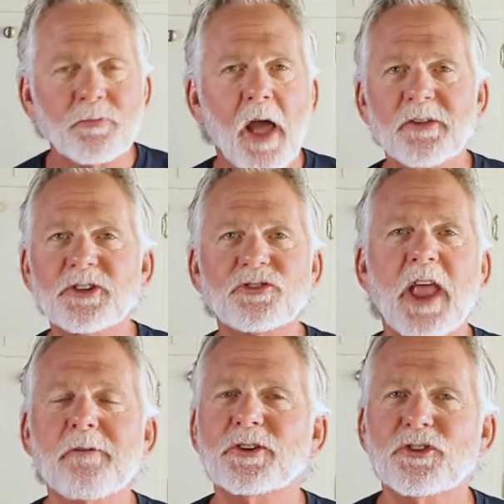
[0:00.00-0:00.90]
This
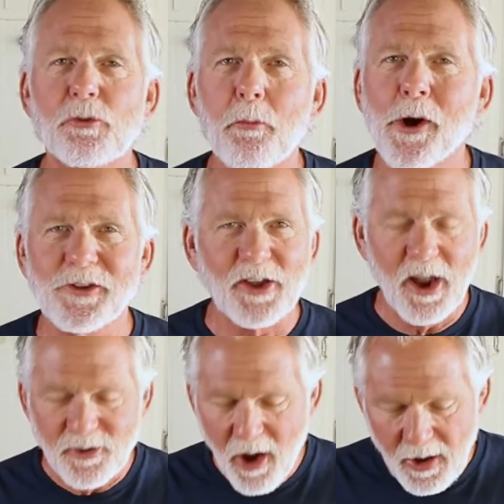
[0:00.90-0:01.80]
never disappoints, I
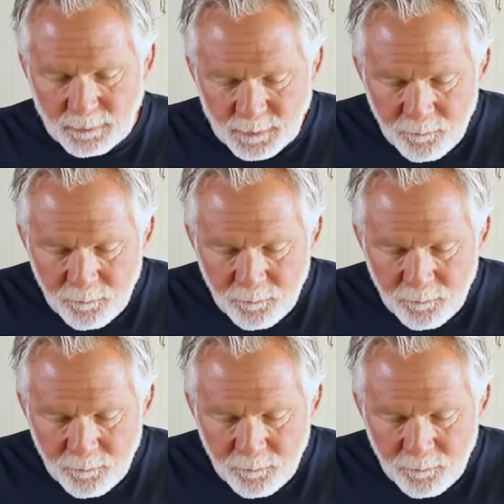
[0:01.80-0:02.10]
got to tell you.